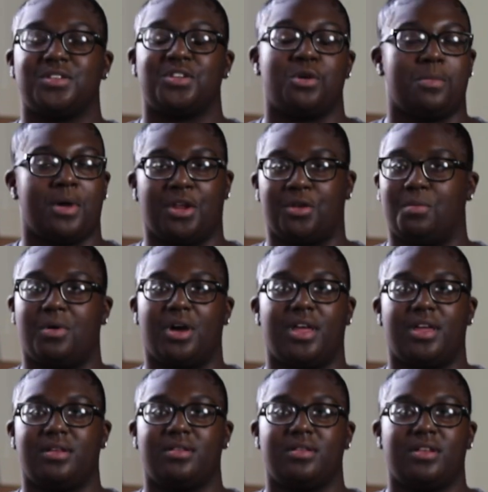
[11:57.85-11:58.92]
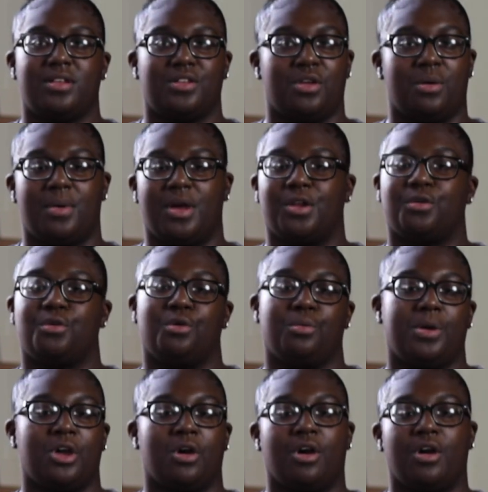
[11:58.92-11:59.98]
no matter what, no matter who
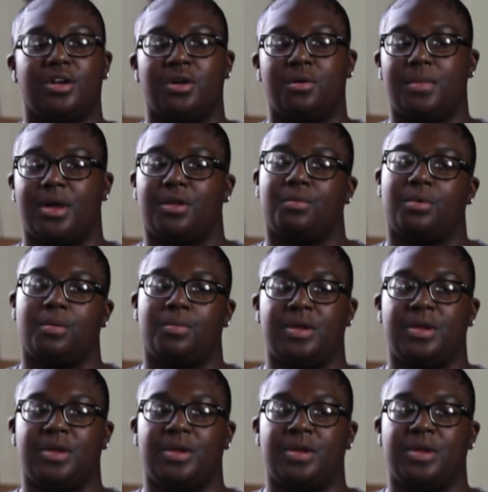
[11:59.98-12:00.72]
we are, no matter what